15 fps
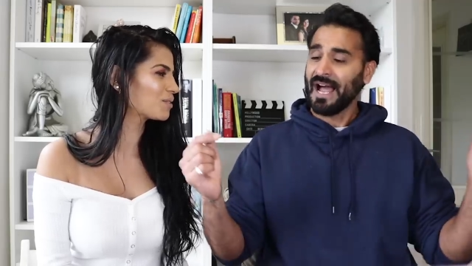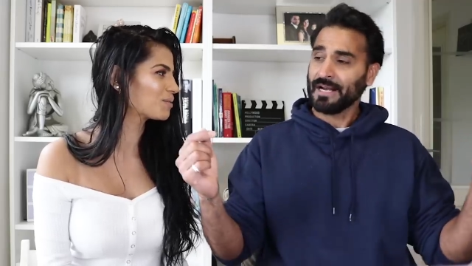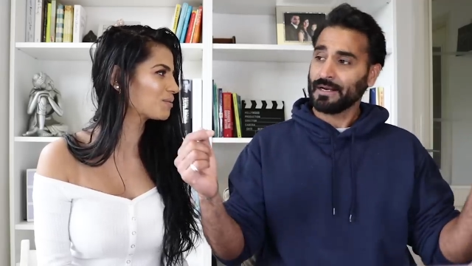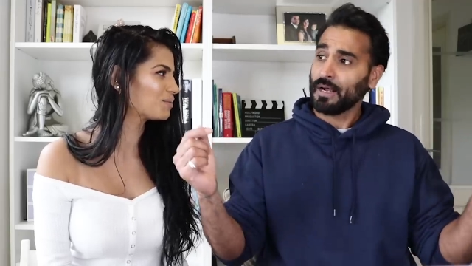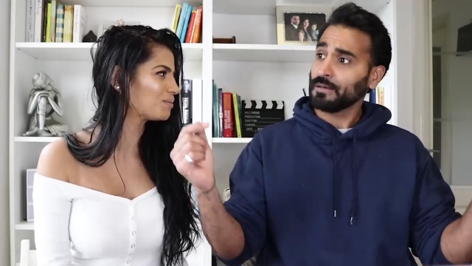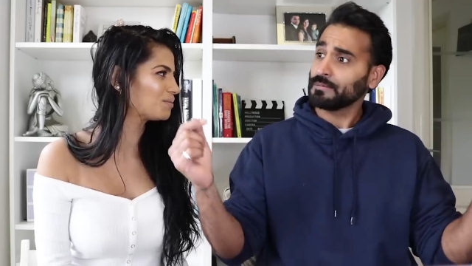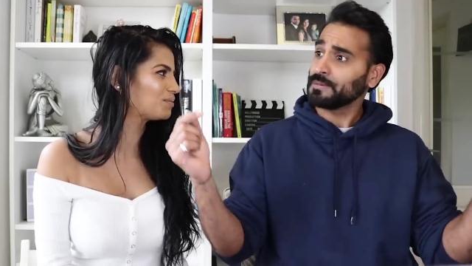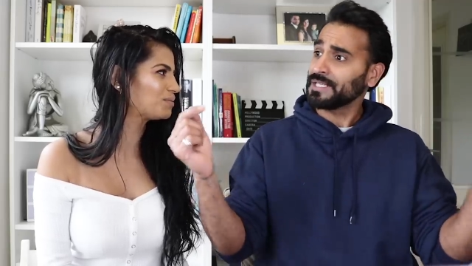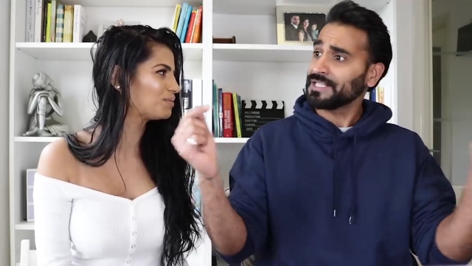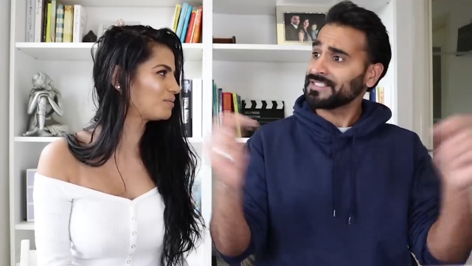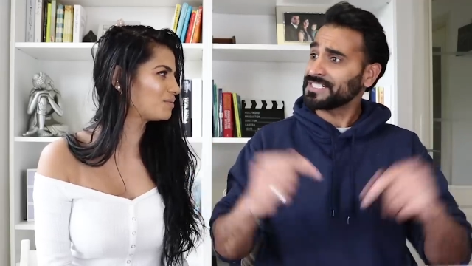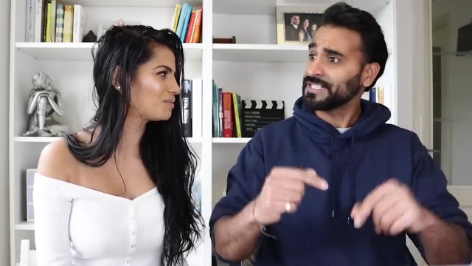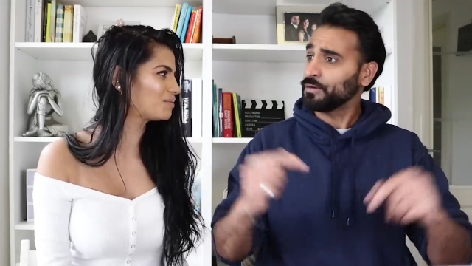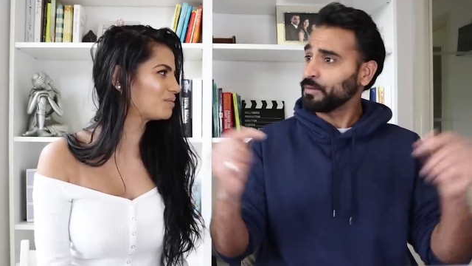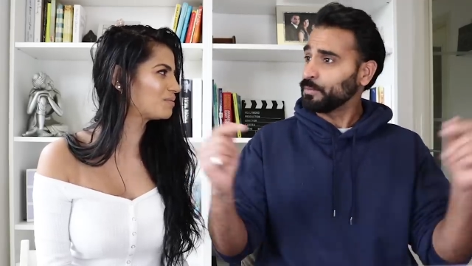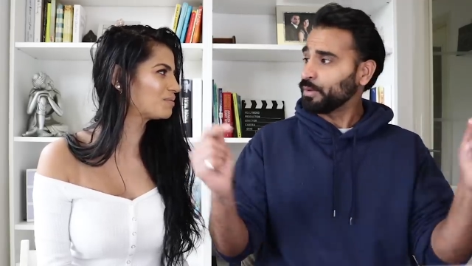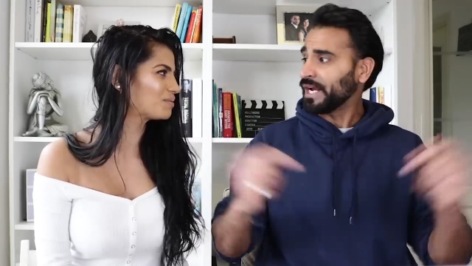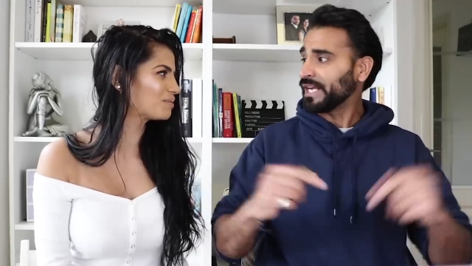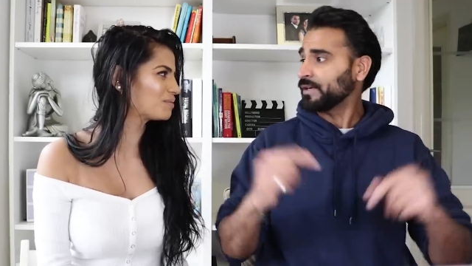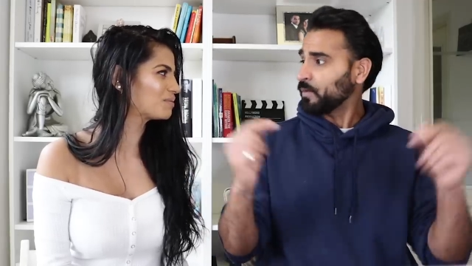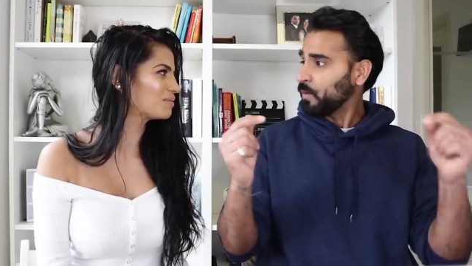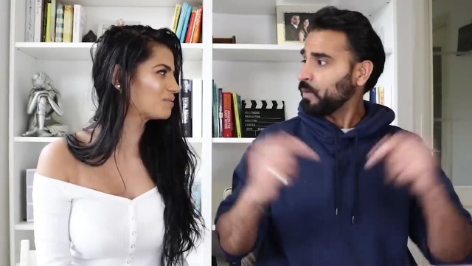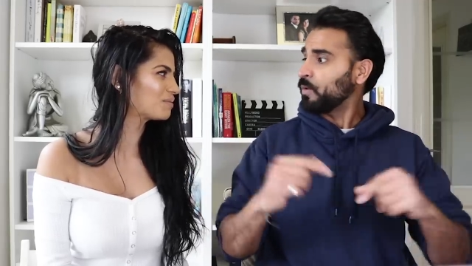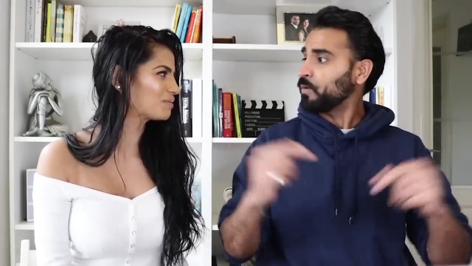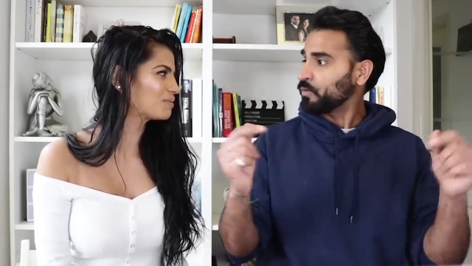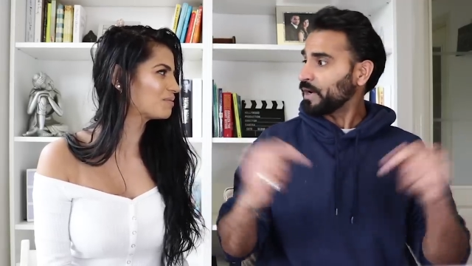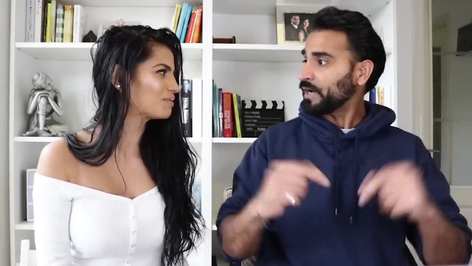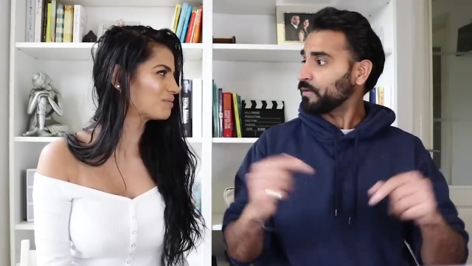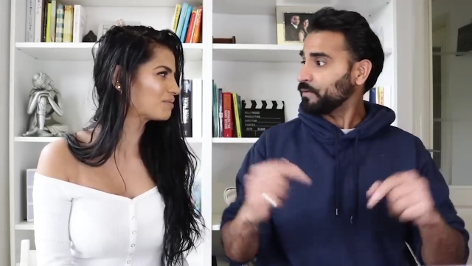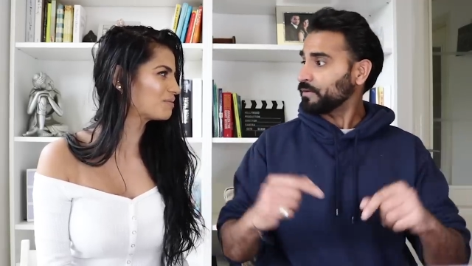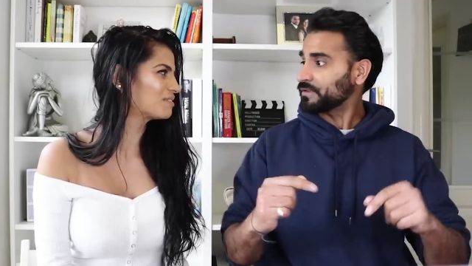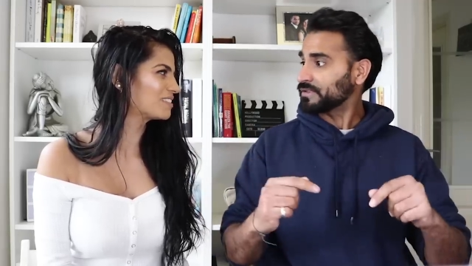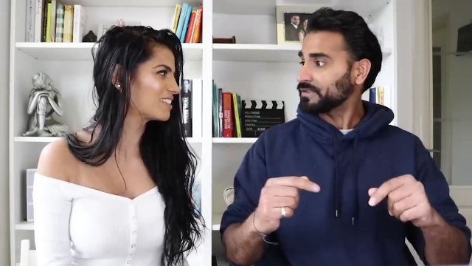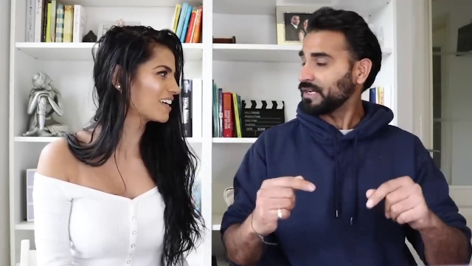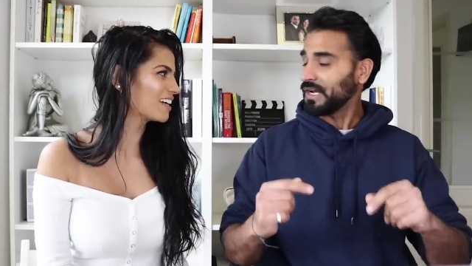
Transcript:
Speaker 1: and I'm gonna still break all records.